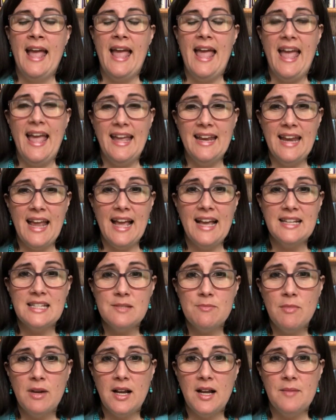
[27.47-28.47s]
And as
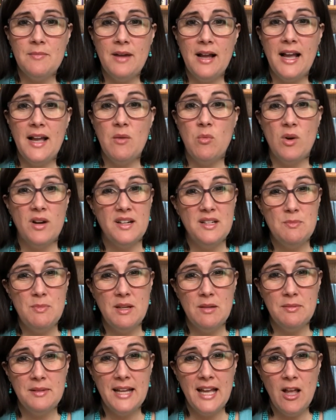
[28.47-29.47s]
mom, I wanted to be
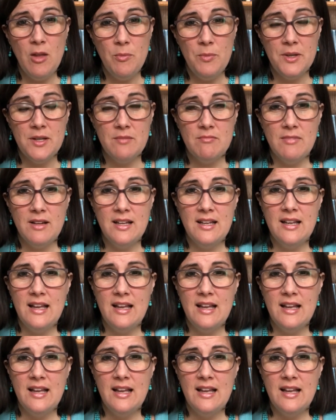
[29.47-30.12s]
able to help him.